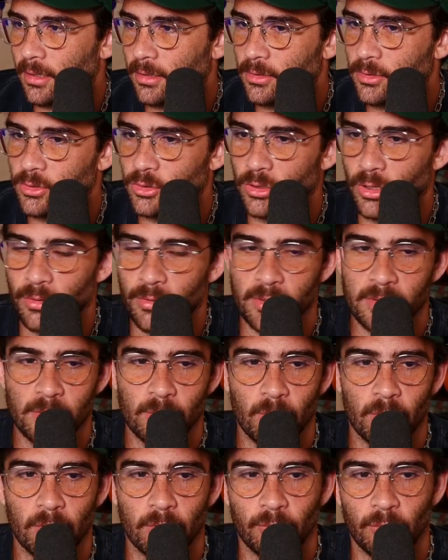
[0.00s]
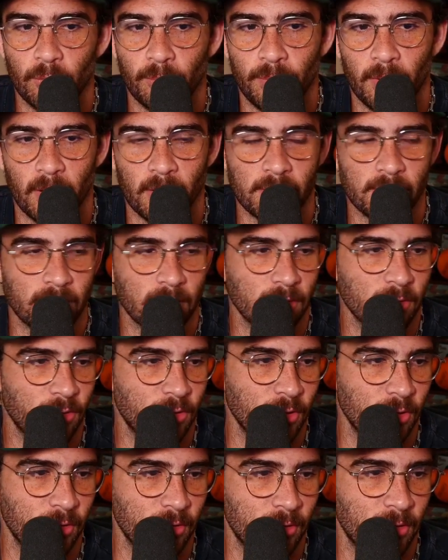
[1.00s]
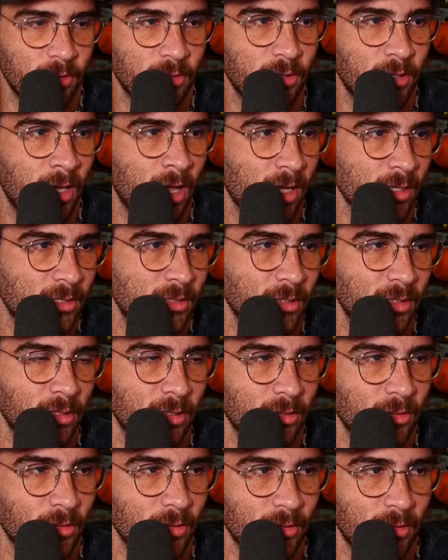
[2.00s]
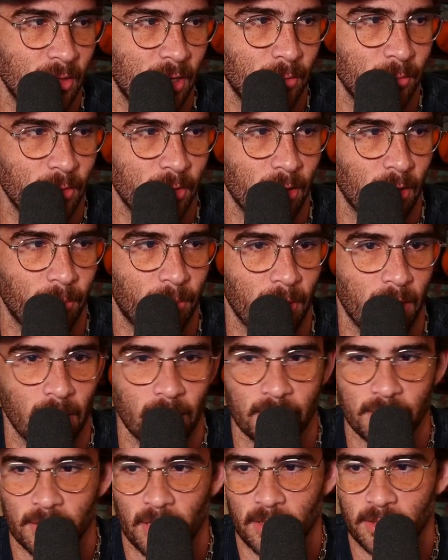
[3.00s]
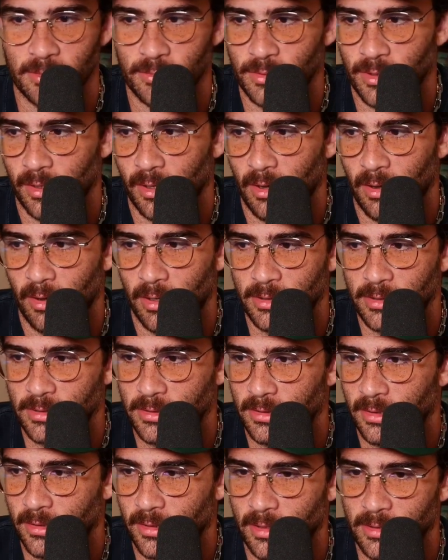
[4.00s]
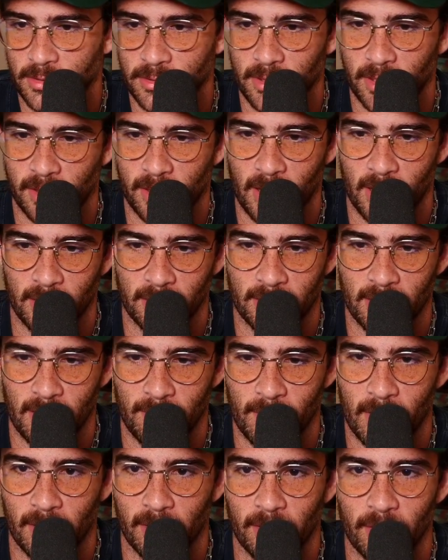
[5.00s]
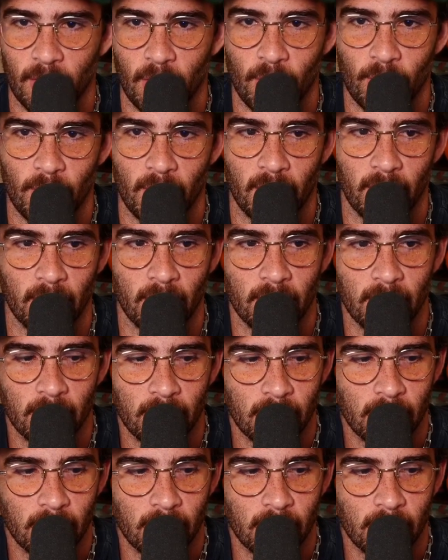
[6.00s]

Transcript: Zoe's a wonderful person. She actually literally DM'd me to apologize. She was like, "Oh, that just like kind of came out of nowhere.